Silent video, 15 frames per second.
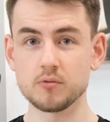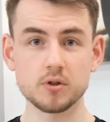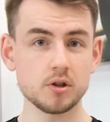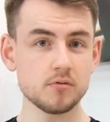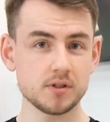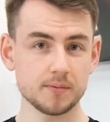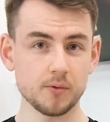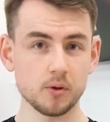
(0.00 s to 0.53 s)

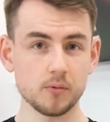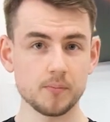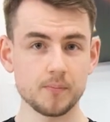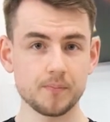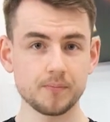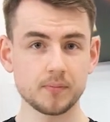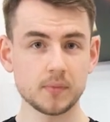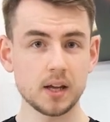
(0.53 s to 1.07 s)
useful.
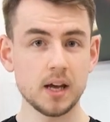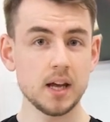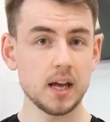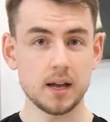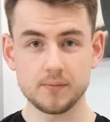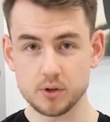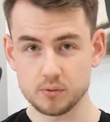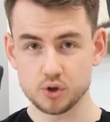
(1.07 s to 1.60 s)

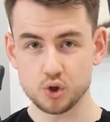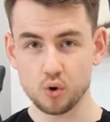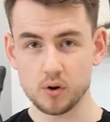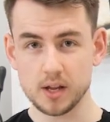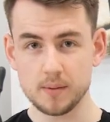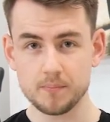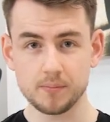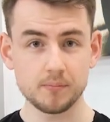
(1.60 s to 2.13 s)
If you
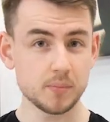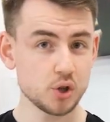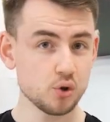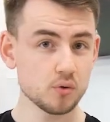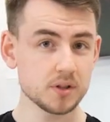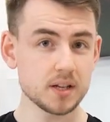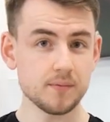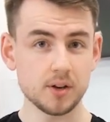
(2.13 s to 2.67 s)
enjoyed it, be
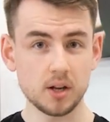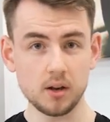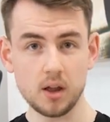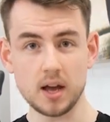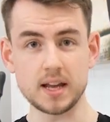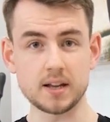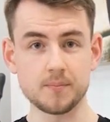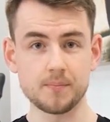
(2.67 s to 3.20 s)
sure to give it a
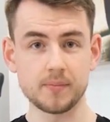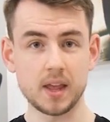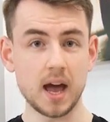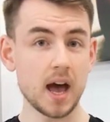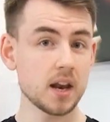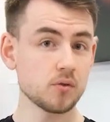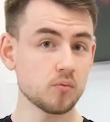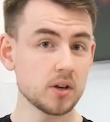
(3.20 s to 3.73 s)
like,
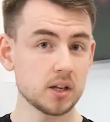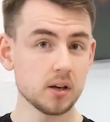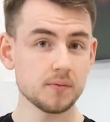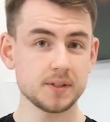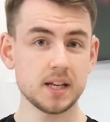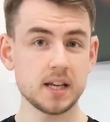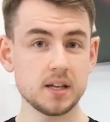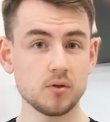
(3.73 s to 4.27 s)
and we'd
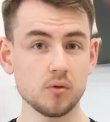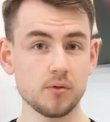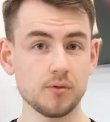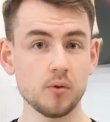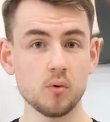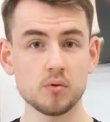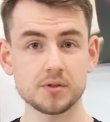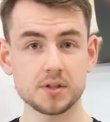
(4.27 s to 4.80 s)
love to hear your
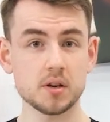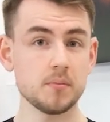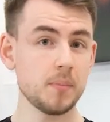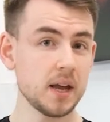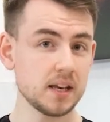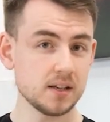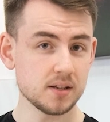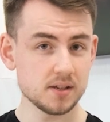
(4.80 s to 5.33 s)
thoughts and
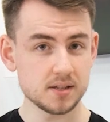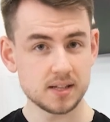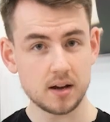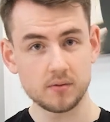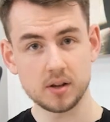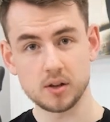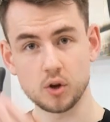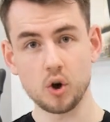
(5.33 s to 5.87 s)
opinions
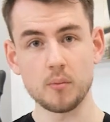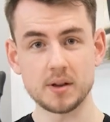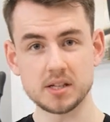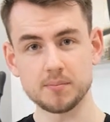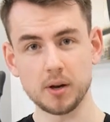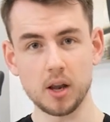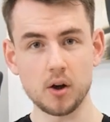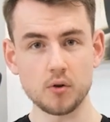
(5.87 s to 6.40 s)
down in the
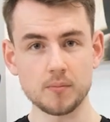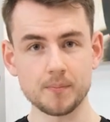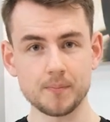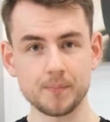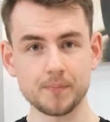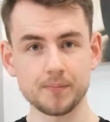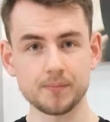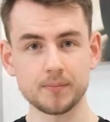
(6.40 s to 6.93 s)
comments below.
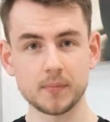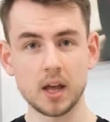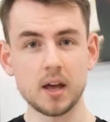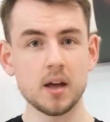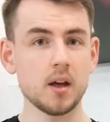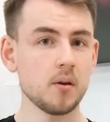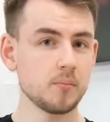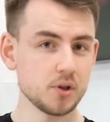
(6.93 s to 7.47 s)

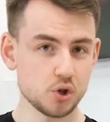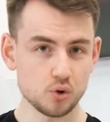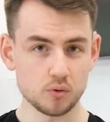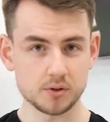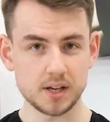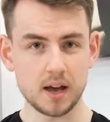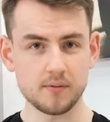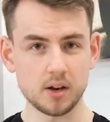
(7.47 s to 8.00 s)
Be
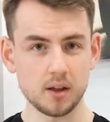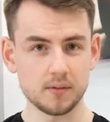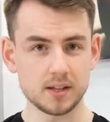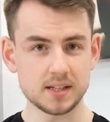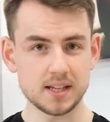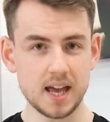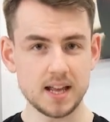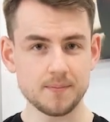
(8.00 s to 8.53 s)
sure to have a
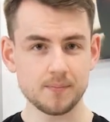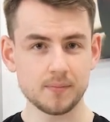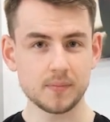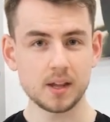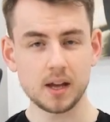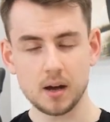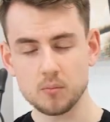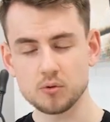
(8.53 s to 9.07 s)
lovely day,
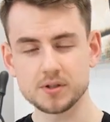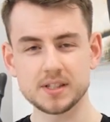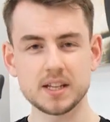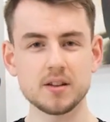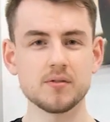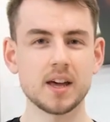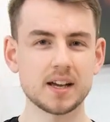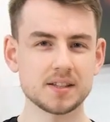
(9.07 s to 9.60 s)
and we'll see
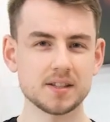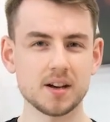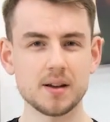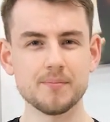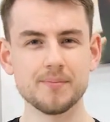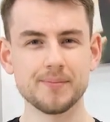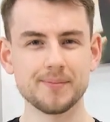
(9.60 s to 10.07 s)
you next time.